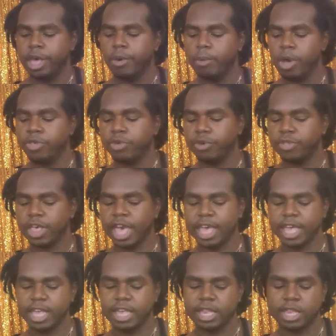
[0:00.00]
Whether that
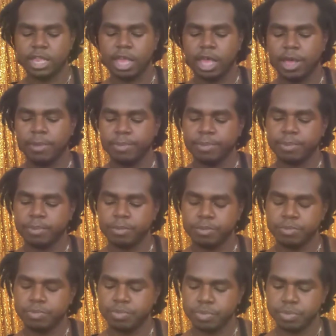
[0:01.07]
is
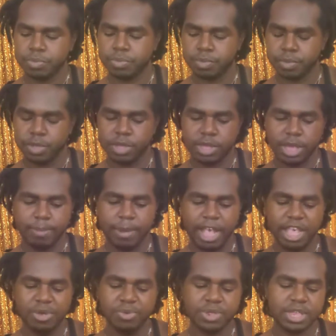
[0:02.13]

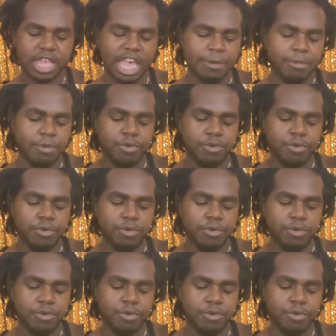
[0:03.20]
somebody who's stable,